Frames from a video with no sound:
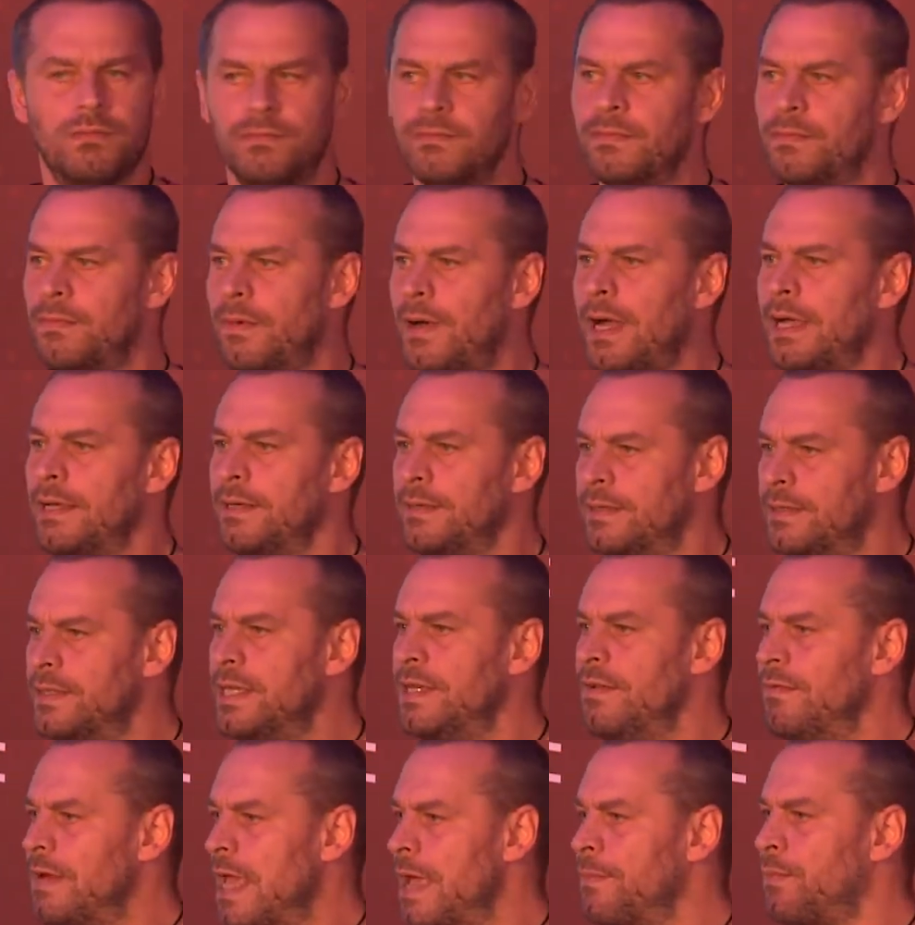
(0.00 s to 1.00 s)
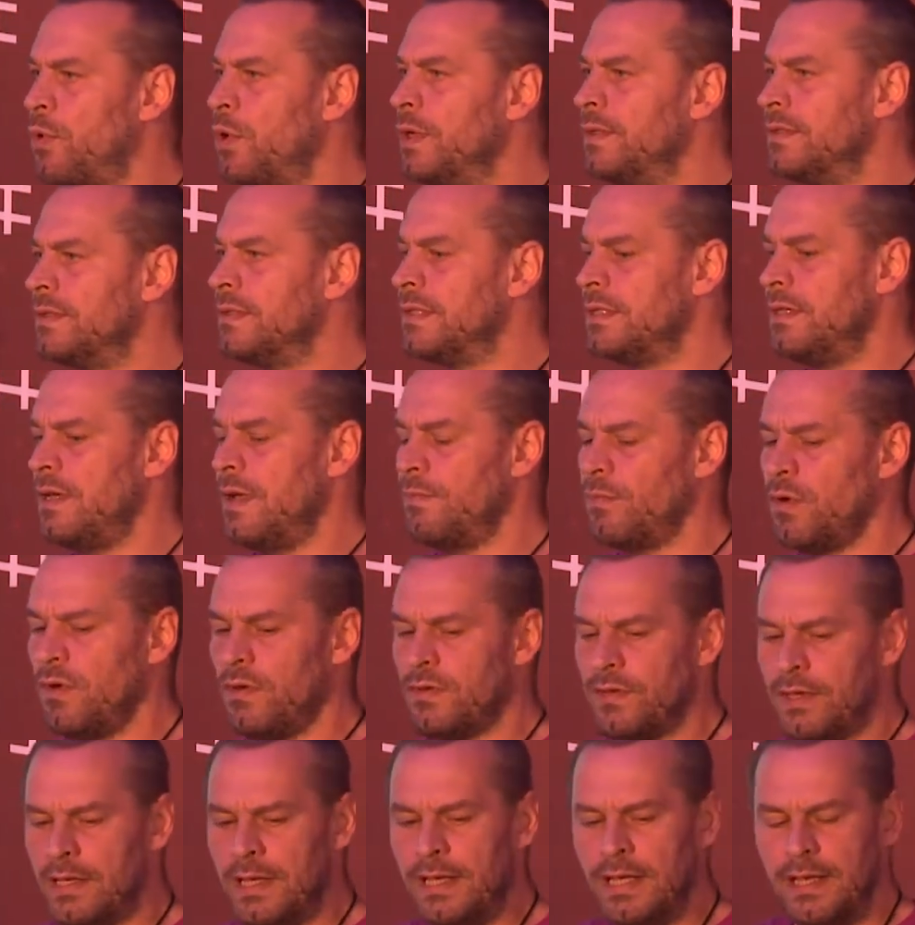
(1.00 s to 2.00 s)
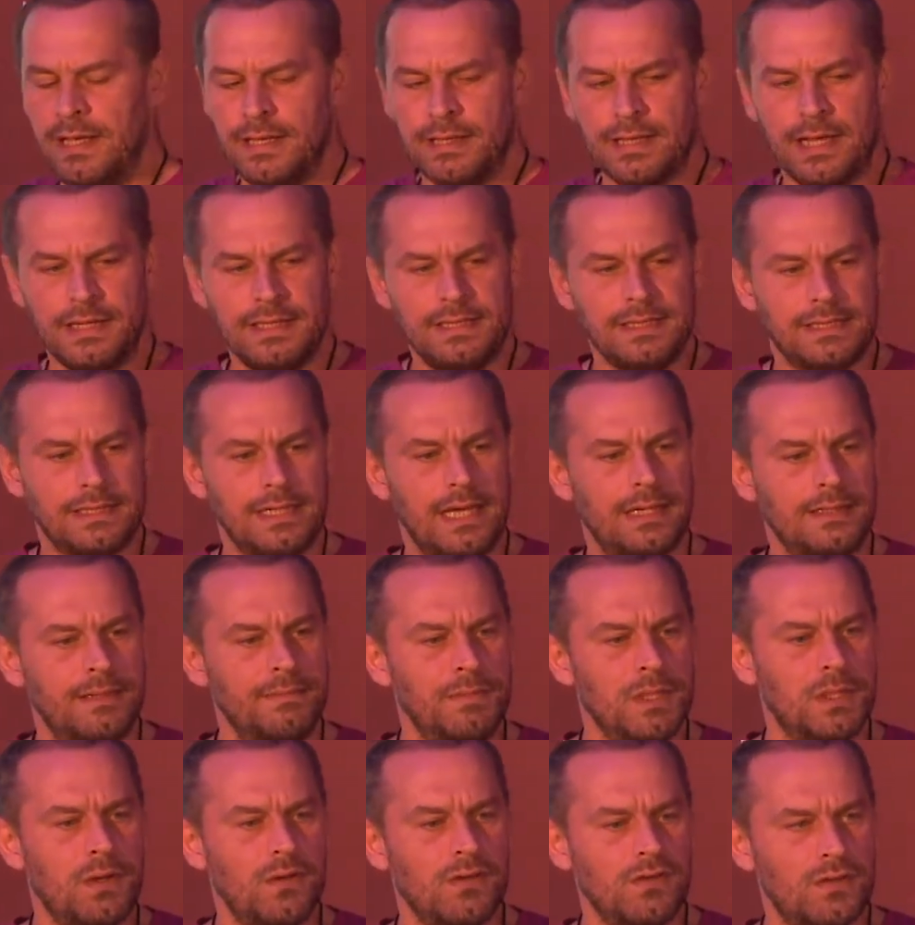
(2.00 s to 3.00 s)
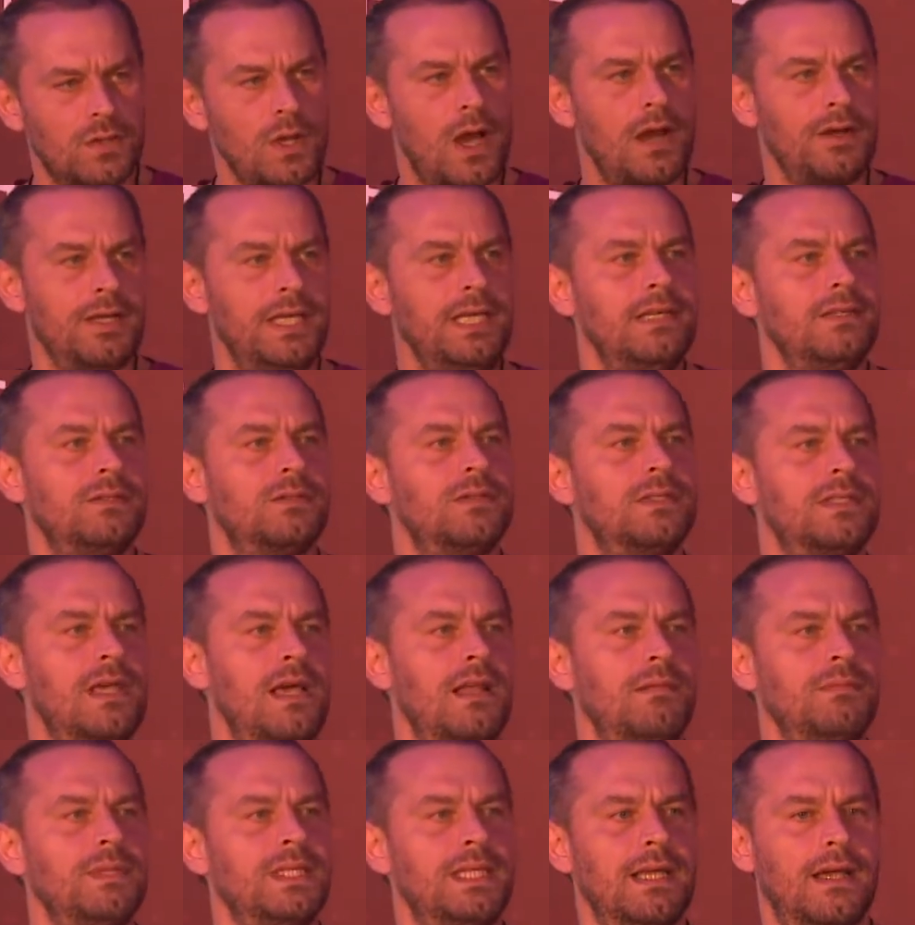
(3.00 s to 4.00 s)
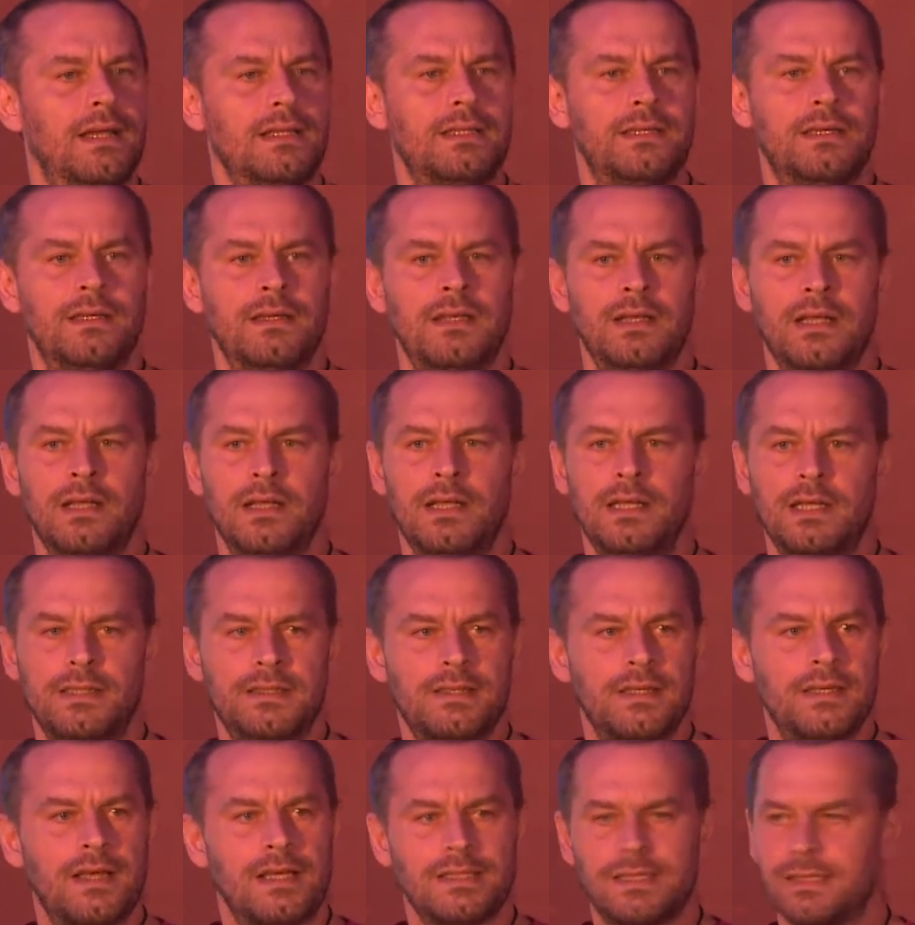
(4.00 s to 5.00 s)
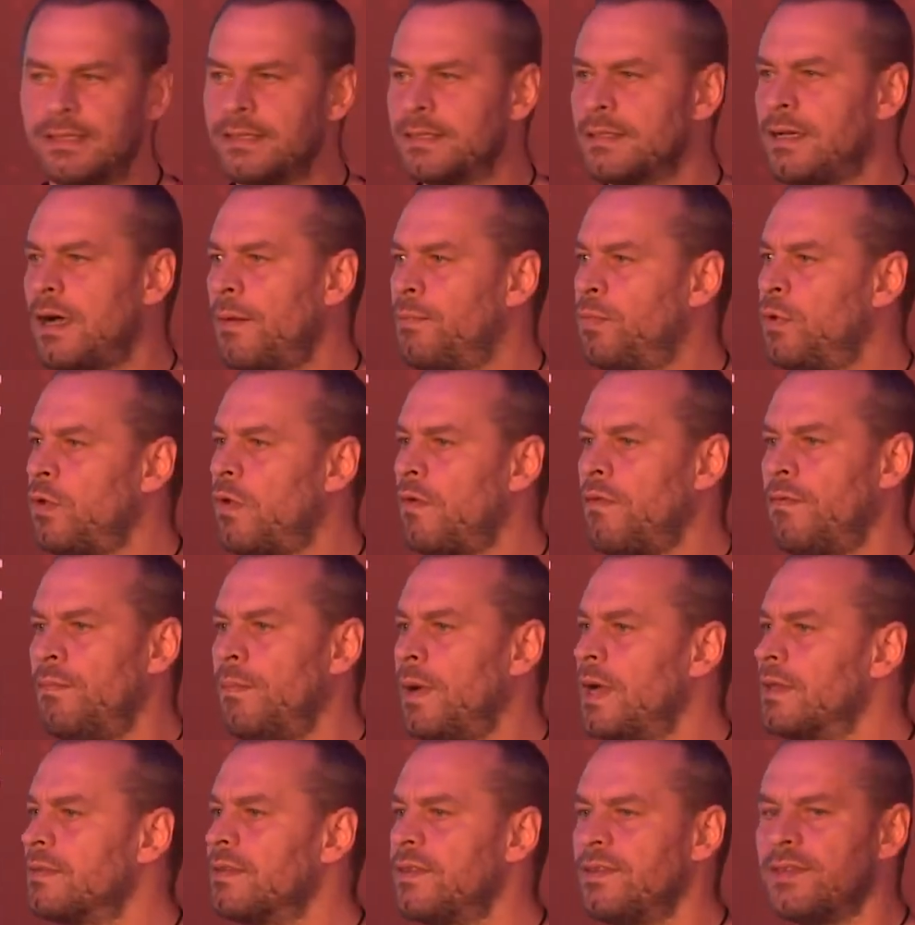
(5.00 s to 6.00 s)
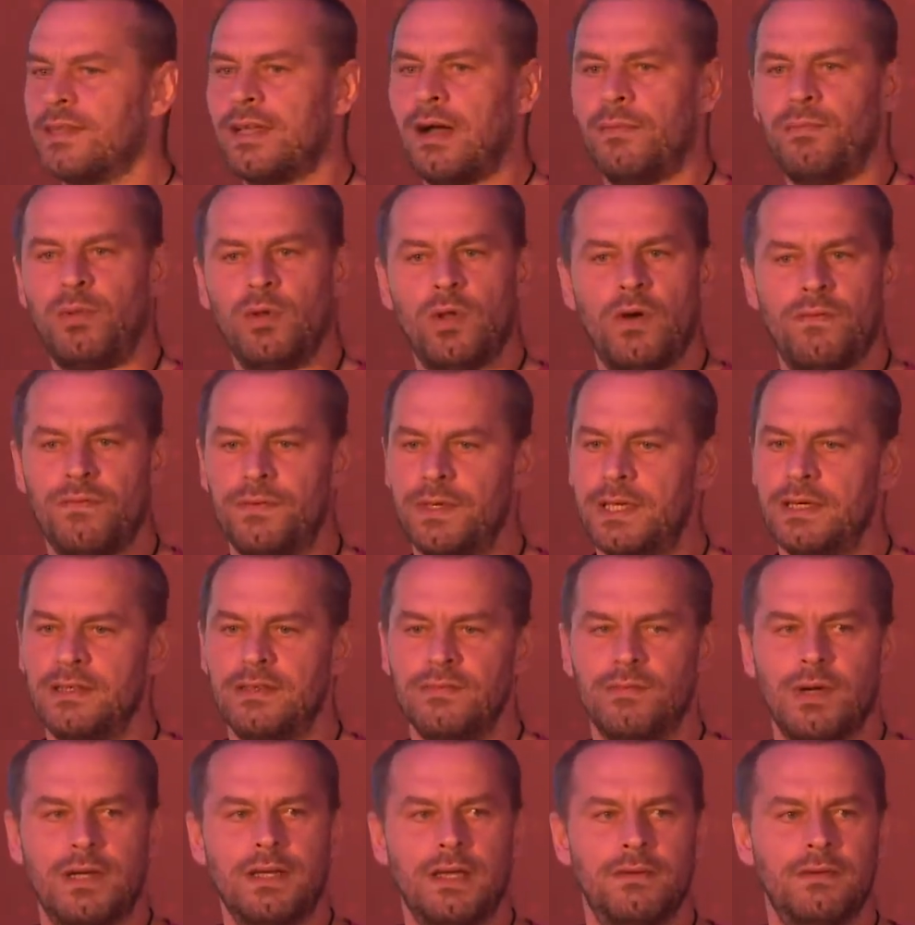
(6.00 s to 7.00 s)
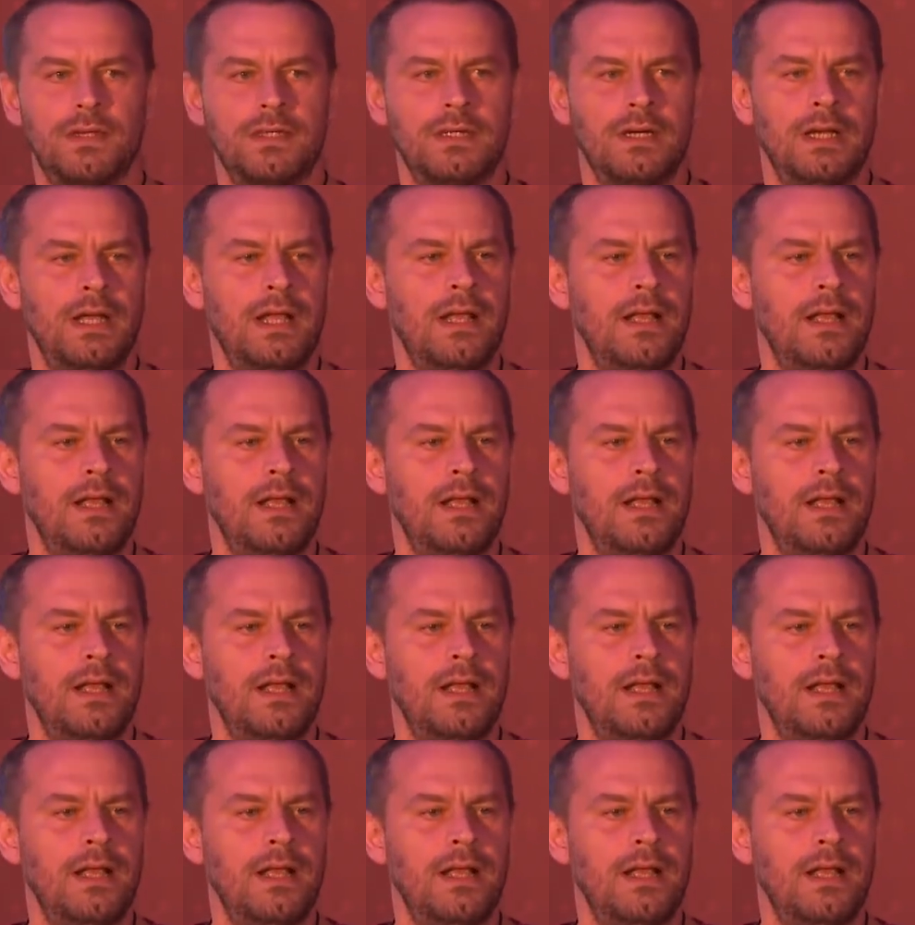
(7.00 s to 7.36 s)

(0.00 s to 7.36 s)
why newly appointed CMOs? Then he said, because you are here to tell me that in the last couple of months, couple of years, whatever,